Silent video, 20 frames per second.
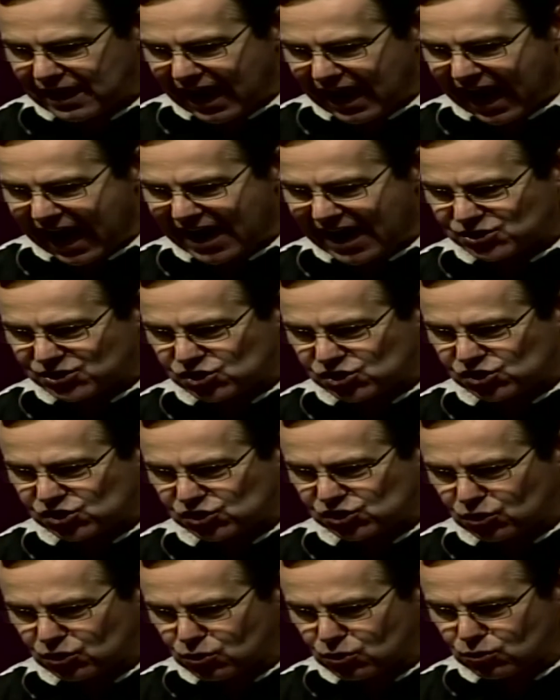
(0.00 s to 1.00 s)
as
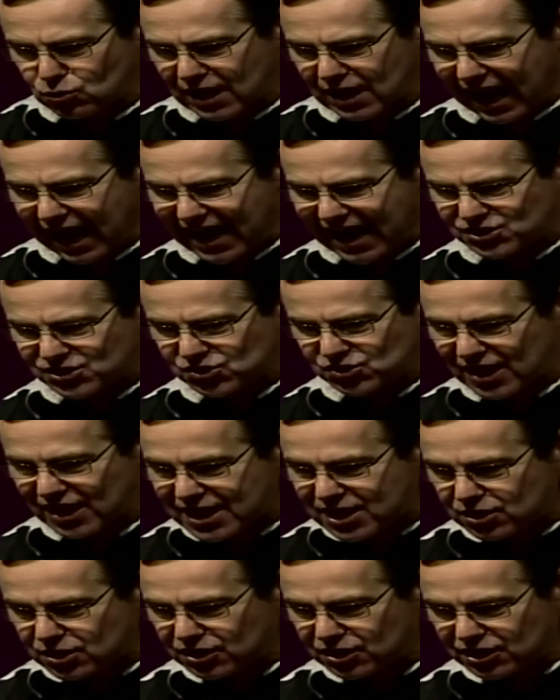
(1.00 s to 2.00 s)
soon as
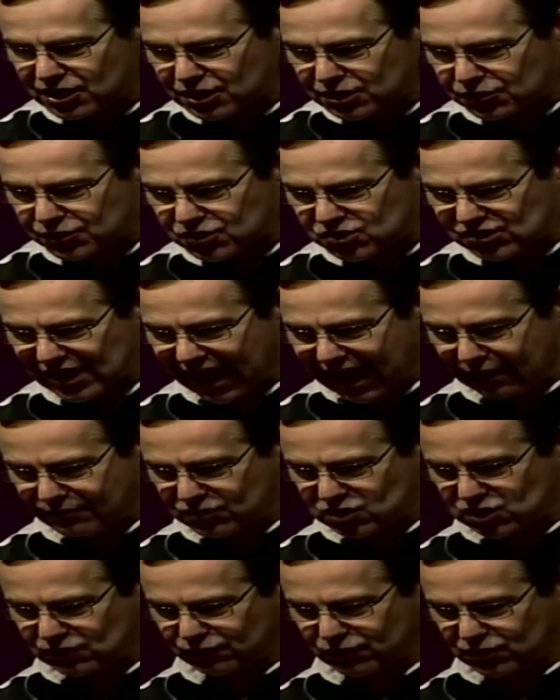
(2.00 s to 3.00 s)
they heard the sound,
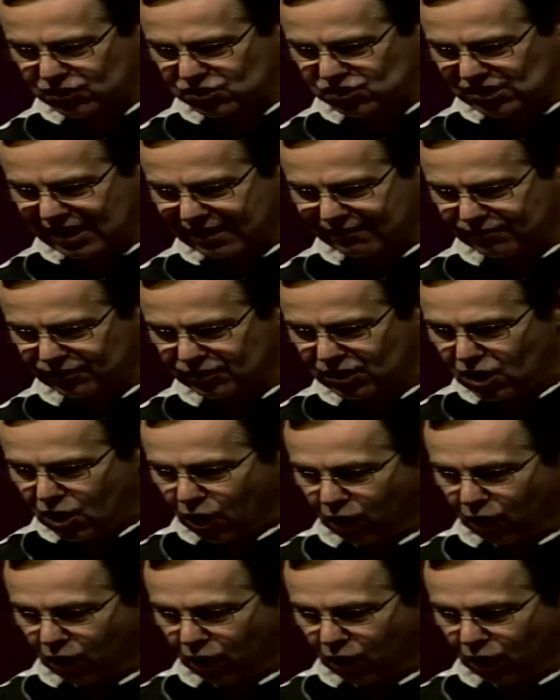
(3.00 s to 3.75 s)
this is verse 7,